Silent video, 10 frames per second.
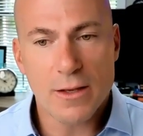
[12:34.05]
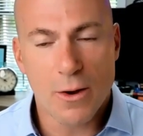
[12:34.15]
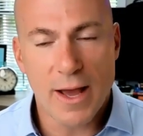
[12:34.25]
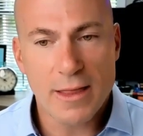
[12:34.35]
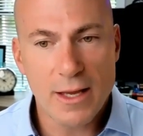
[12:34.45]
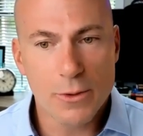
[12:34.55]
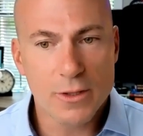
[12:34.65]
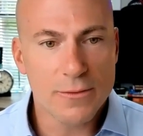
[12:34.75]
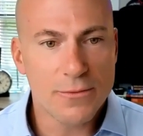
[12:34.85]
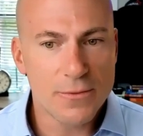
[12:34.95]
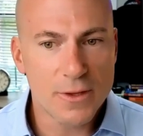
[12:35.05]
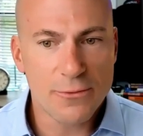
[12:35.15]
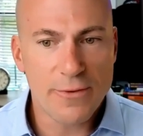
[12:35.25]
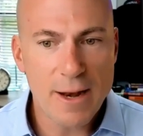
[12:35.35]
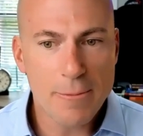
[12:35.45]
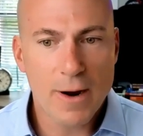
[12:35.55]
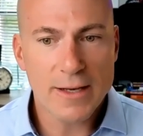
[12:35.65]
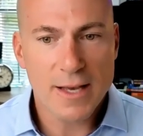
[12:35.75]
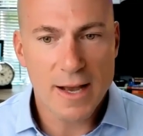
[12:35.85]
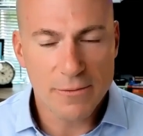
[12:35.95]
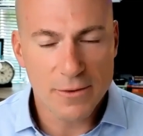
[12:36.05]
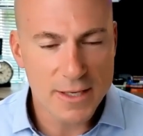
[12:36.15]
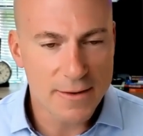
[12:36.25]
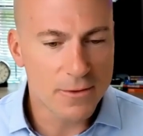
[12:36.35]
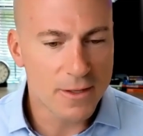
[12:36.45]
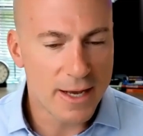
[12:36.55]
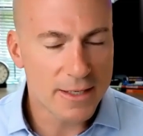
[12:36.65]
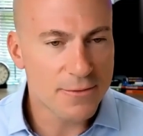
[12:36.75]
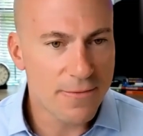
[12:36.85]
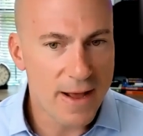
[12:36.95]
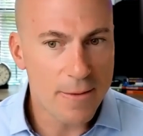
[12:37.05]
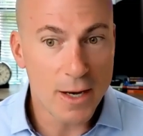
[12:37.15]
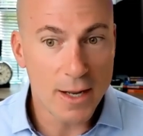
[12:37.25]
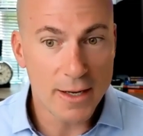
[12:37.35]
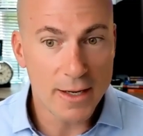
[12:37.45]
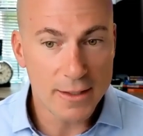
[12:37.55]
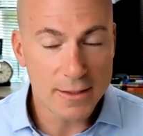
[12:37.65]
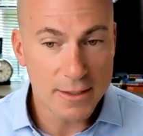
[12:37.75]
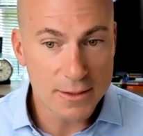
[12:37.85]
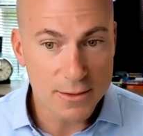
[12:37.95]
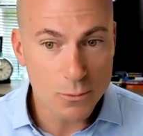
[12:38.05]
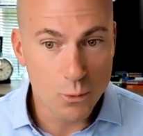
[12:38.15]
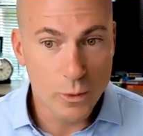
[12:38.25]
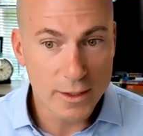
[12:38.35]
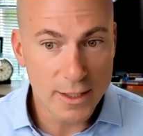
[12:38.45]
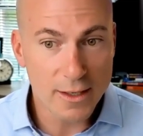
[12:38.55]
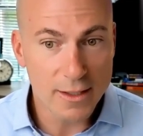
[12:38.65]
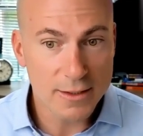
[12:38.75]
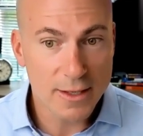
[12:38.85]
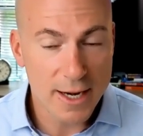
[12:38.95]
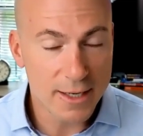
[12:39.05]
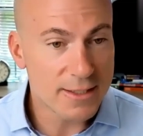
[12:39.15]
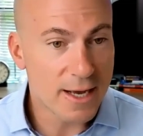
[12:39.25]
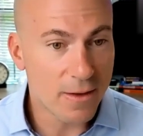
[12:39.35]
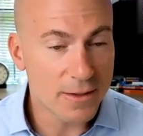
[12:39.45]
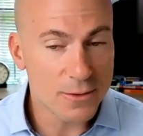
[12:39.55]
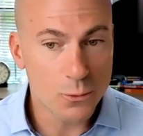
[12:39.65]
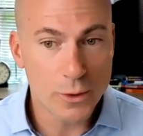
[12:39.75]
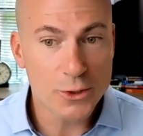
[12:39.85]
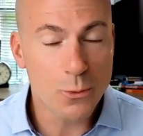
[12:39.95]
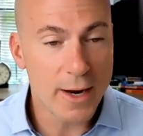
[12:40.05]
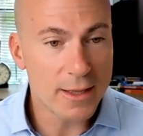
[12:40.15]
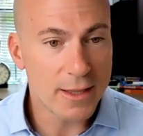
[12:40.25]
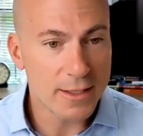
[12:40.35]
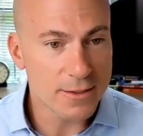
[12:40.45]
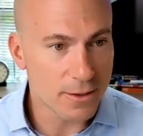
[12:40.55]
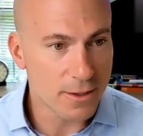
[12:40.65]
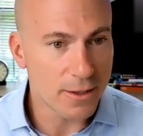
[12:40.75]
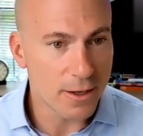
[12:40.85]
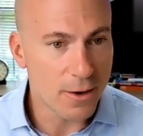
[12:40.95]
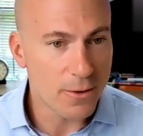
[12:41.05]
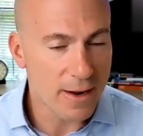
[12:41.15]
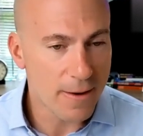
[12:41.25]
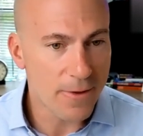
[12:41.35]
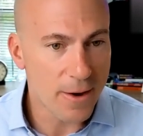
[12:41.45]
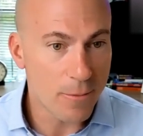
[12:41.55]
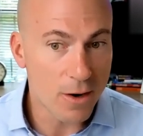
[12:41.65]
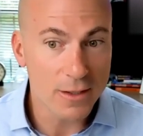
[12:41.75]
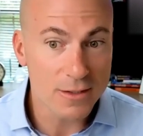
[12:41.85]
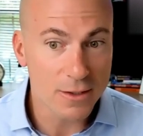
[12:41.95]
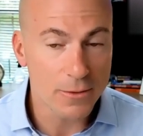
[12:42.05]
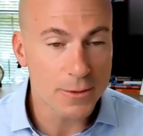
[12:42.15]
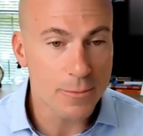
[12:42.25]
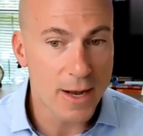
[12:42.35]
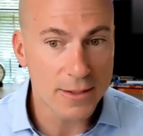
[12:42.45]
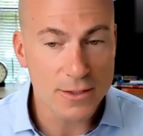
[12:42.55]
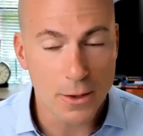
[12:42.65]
you know, I think what the the Fed press conference after the next Fed meeting is, is really going to kind of tell us which way things are going to go and how that market's going to respond.